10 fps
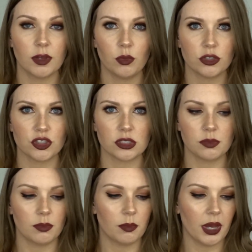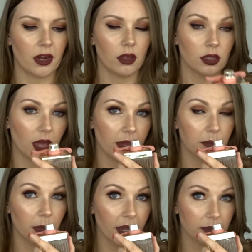I wouldn't just buy it
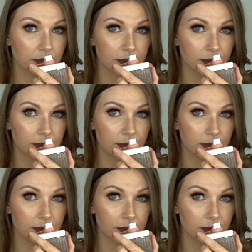online, but